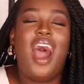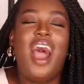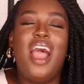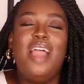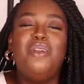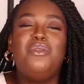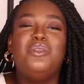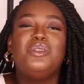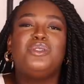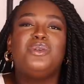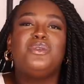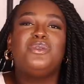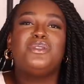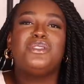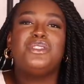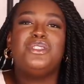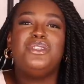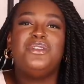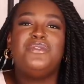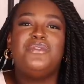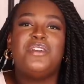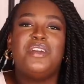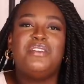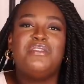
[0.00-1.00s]
I will talk
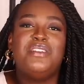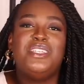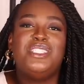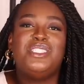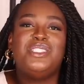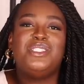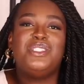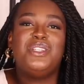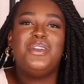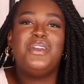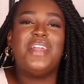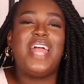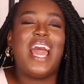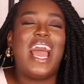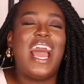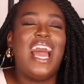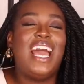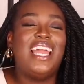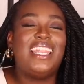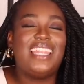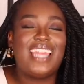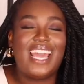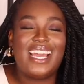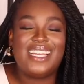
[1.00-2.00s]
to you very soon
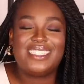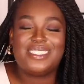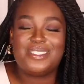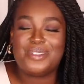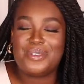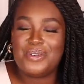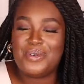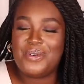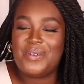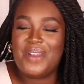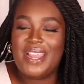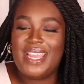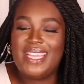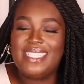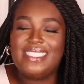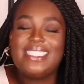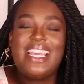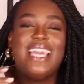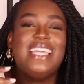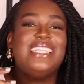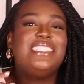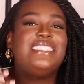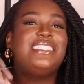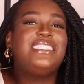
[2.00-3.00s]
and as always,
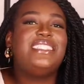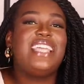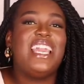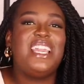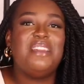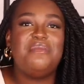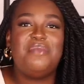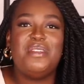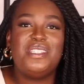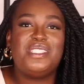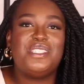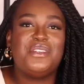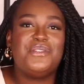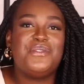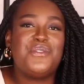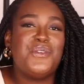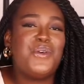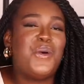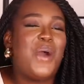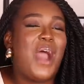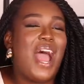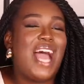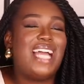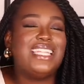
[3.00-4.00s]
stay
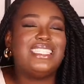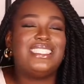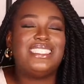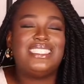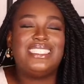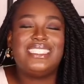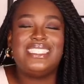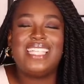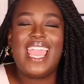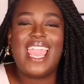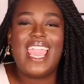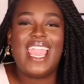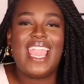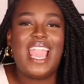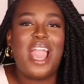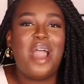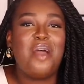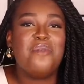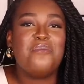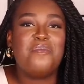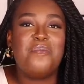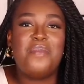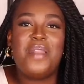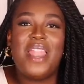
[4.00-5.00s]
beautiful and stay
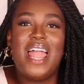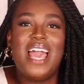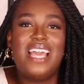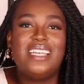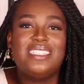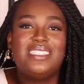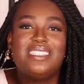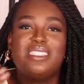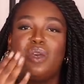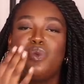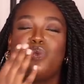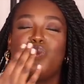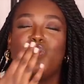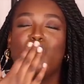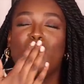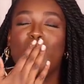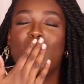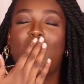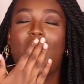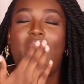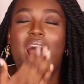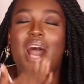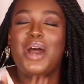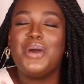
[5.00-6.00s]
blessed.
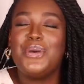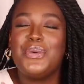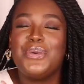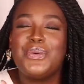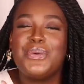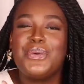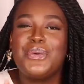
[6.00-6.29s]
Mwah.